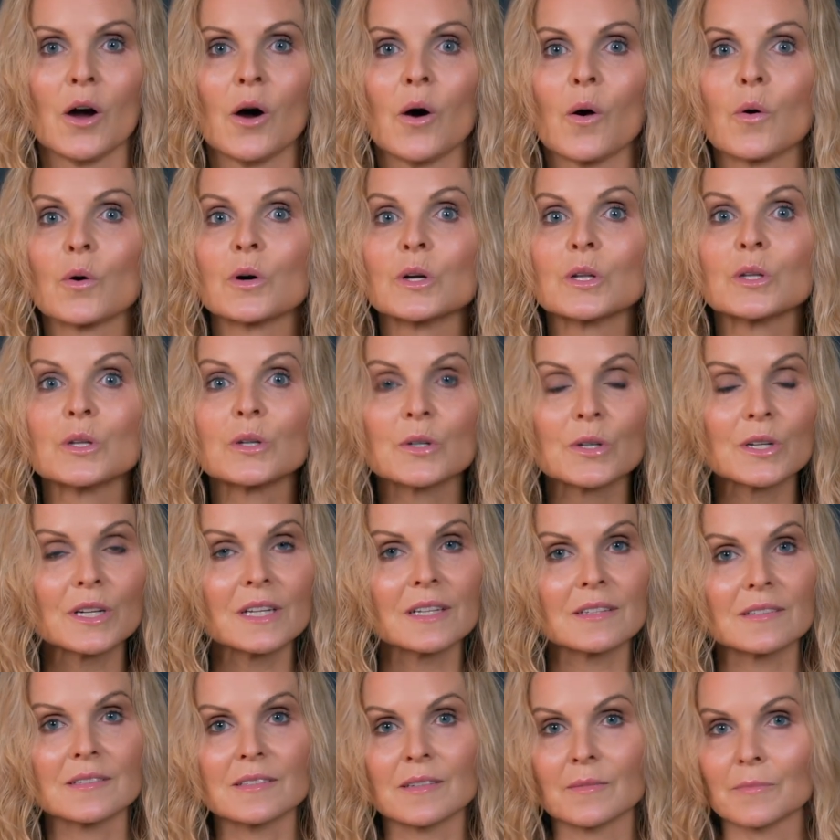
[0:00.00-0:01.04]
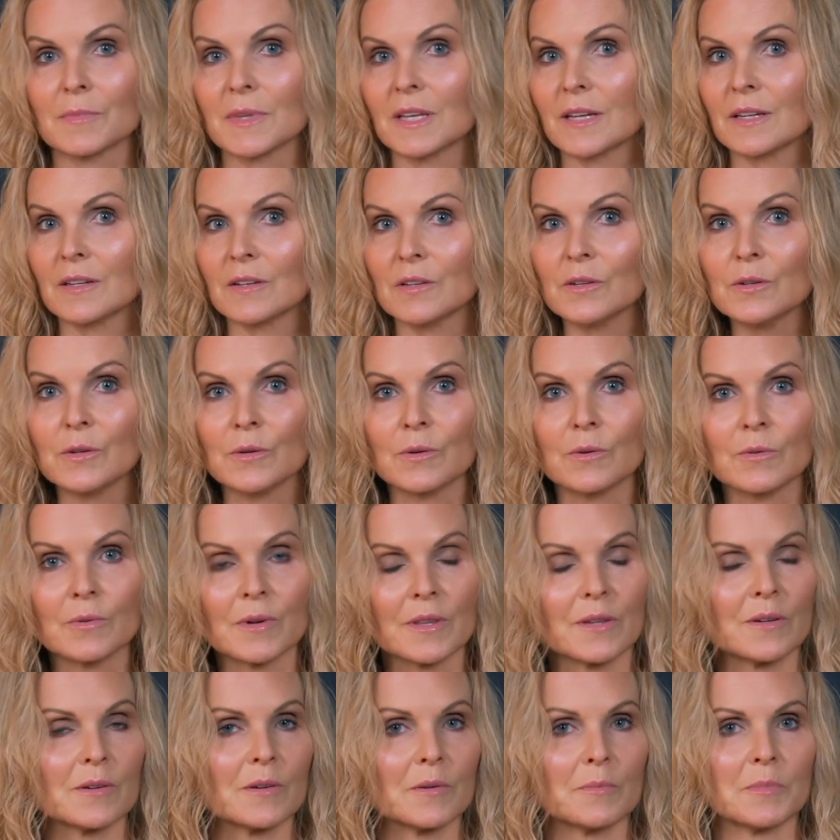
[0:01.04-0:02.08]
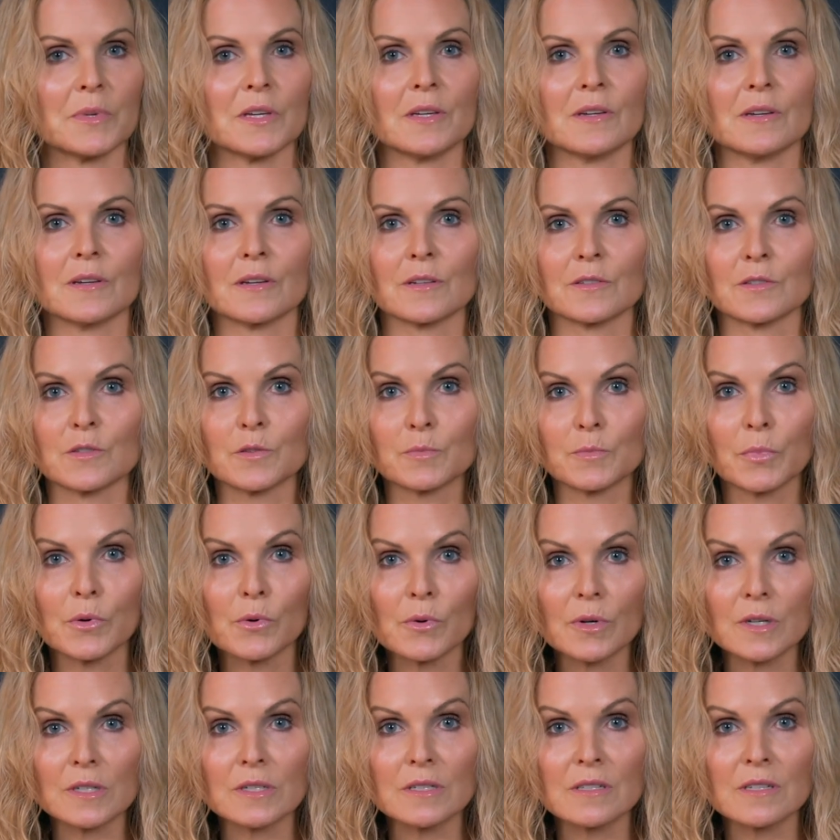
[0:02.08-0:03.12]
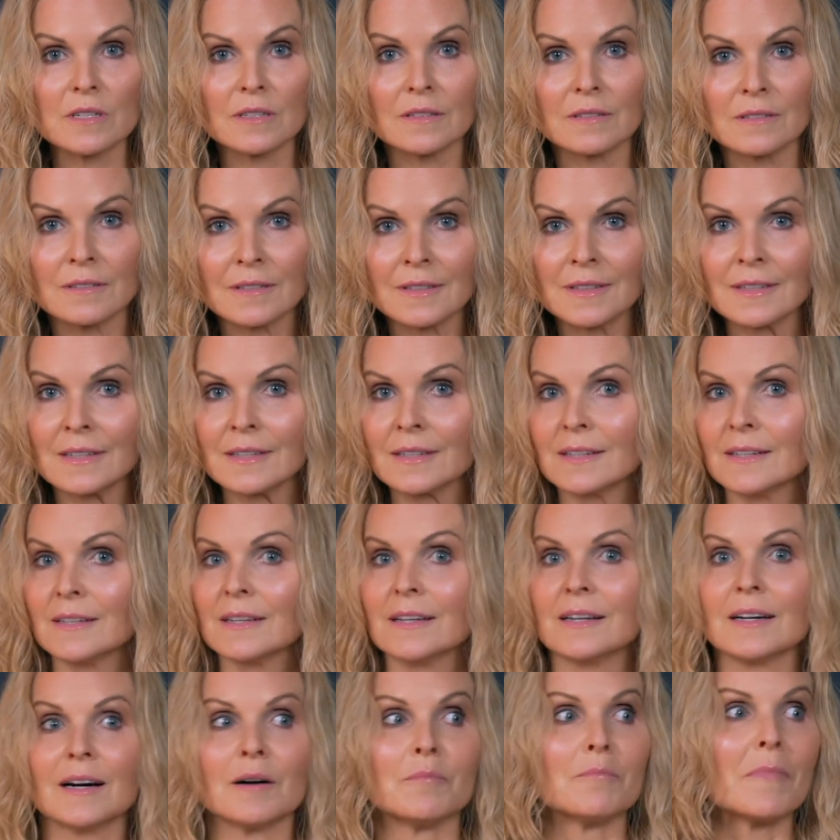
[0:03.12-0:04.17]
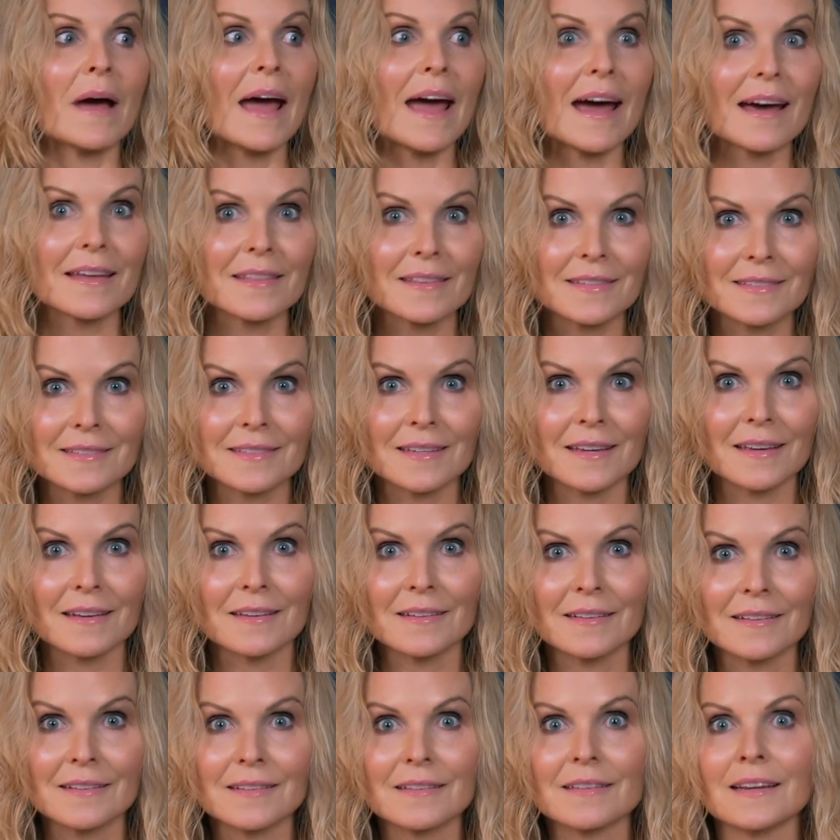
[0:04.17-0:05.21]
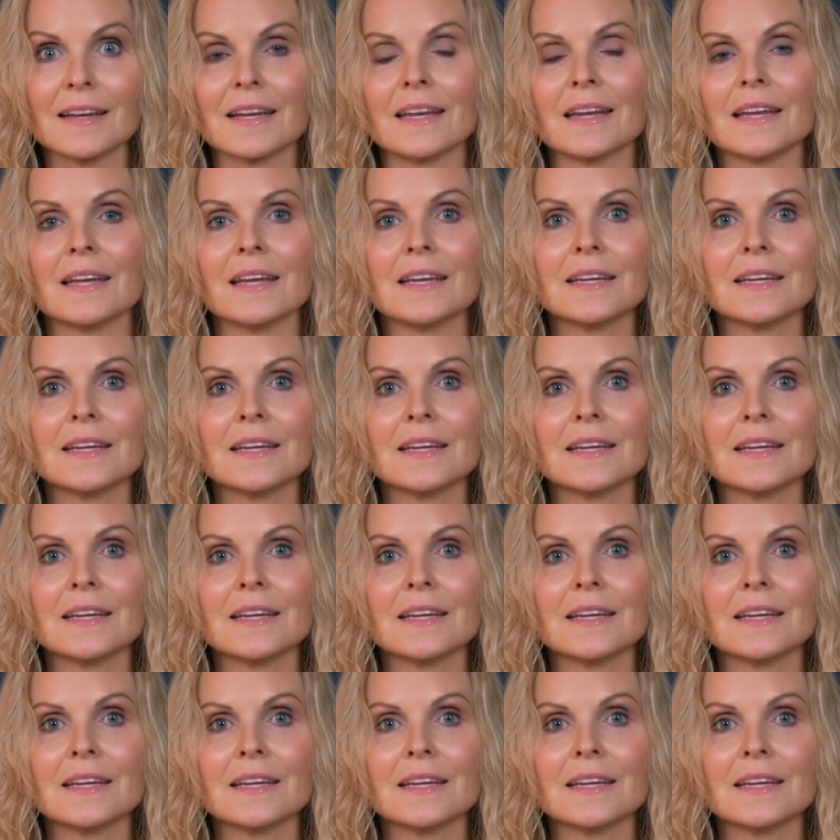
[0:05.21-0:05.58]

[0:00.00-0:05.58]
or learning something new, whether it be a sport, a math skill, an